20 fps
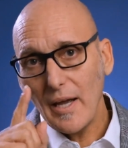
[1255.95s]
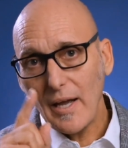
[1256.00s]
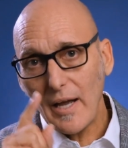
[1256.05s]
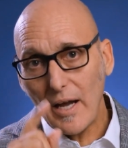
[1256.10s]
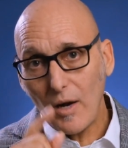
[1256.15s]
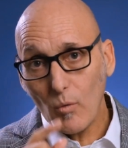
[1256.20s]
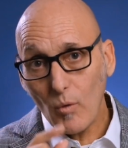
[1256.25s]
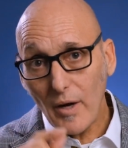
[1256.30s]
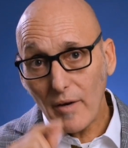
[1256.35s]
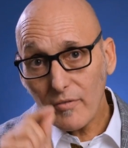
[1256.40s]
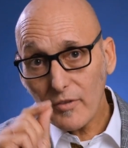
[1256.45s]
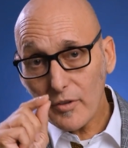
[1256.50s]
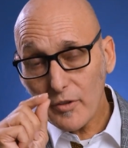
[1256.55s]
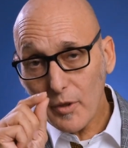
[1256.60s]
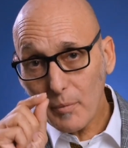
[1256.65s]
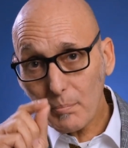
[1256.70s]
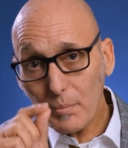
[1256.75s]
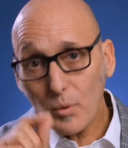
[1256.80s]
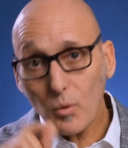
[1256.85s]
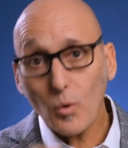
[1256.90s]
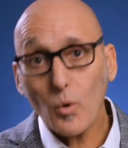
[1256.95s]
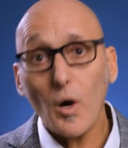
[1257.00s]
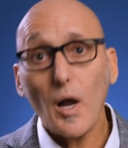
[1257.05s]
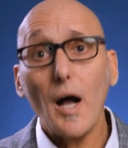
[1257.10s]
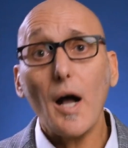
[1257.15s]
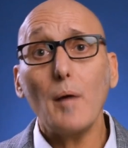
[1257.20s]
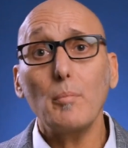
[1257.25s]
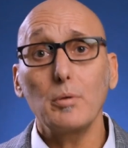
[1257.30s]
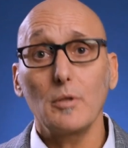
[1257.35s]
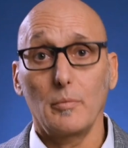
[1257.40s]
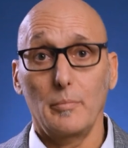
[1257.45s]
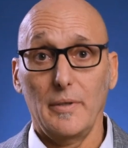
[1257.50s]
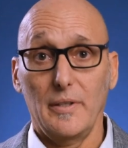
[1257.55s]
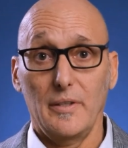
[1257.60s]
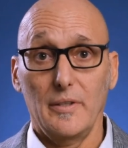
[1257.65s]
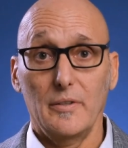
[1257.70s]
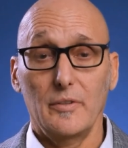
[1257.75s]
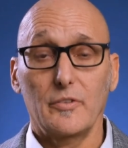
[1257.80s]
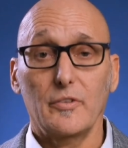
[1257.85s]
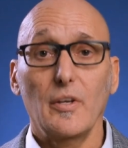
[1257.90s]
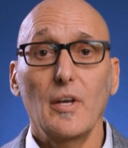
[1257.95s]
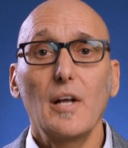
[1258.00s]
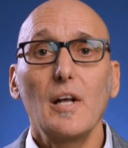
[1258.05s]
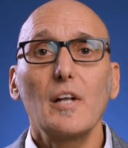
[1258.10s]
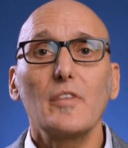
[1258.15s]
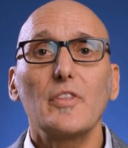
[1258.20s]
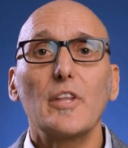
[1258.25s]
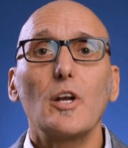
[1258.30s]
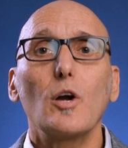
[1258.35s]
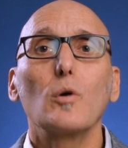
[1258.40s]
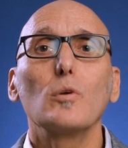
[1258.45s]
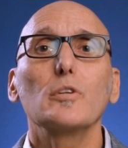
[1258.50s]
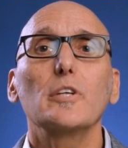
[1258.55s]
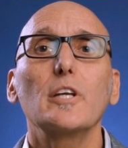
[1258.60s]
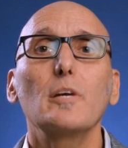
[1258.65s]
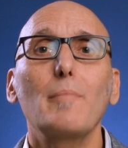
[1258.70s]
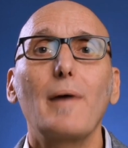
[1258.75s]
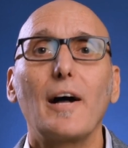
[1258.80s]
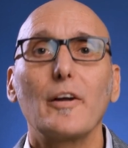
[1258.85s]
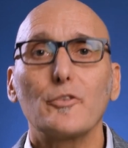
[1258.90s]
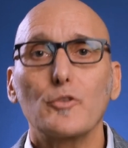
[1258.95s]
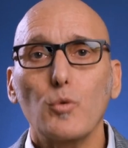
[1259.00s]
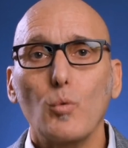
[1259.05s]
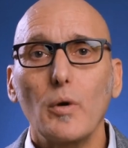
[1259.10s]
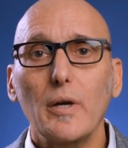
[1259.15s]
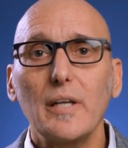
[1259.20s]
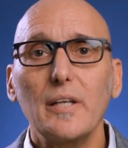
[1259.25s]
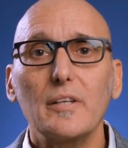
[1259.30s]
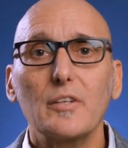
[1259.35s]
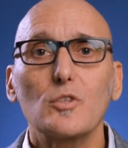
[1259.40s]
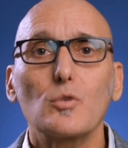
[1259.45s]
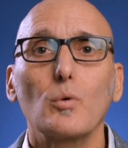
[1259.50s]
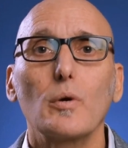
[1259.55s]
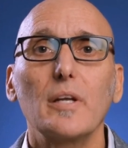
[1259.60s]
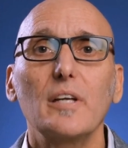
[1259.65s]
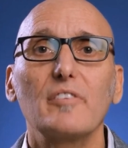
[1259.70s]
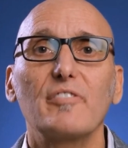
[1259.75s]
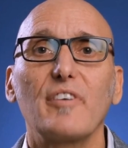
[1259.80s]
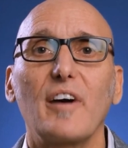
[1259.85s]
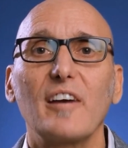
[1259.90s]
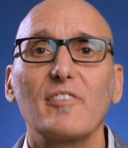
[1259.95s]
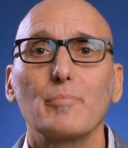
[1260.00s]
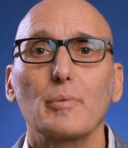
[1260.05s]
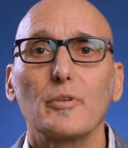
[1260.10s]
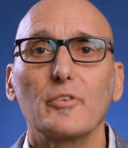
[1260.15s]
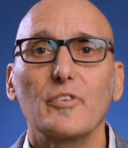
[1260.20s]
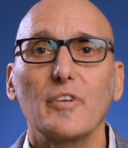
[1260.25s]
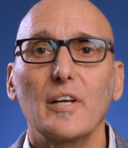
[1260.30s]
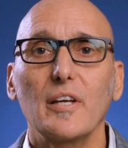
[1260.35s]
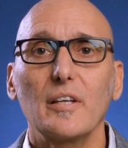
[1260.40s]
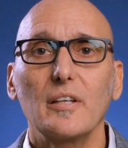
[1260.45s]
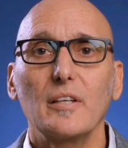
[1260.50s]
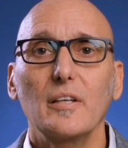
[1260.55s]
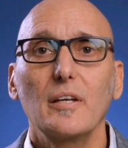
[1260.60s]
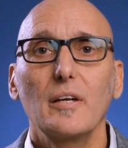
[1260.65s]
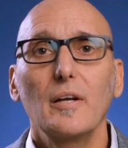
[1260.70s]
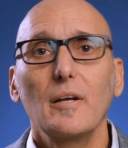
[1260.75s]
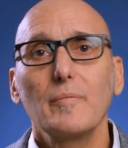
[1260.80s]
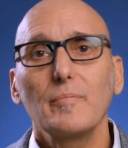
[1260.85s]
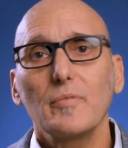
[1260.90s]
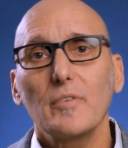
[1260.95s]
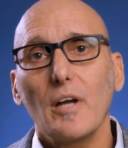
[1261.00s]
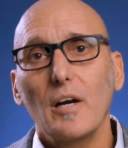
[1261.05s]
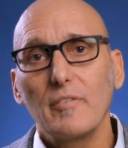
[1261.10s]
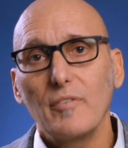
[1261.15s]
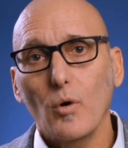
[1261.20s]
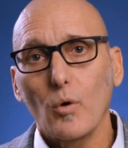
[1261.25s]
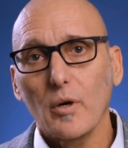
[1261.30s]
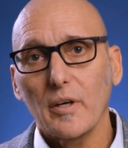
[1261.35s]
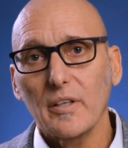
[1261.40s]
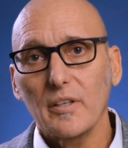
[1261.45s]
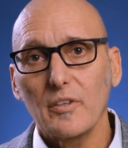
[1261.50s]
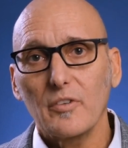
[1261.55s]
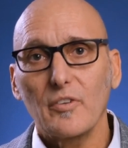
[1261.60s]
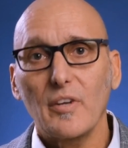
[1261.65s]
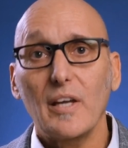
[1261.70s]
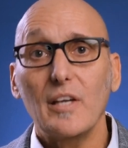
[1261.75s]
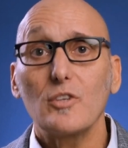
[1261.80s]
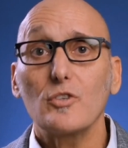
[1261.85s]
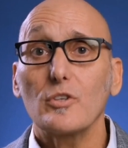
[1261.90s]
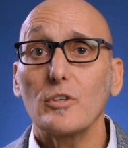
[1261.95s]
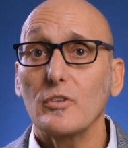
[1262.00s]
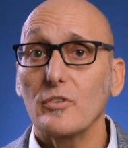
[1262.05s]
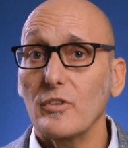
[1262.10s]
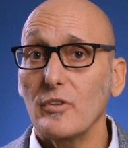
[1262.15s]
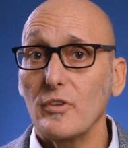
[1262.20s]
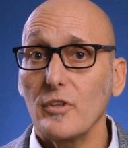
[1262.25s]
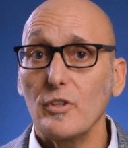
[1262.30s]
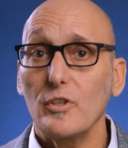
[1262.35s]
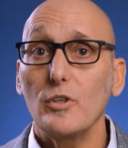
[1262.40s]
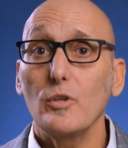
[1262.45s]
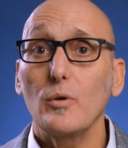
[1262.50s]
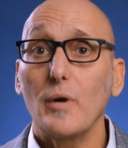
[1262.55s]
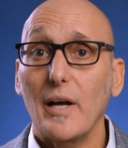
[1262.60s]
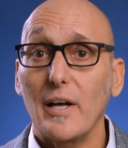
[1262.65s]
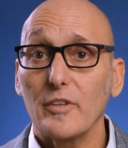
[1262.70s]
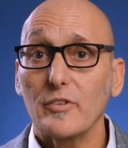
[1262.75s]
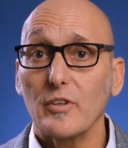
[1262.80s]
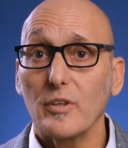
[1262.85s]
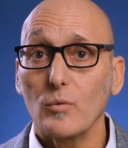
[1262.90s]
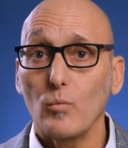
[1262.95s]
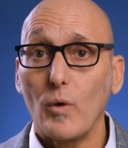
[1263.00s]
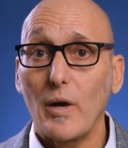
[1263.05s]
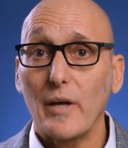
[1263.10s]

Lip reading: However, the problem is that only about 20 to 25% of organizations in the US and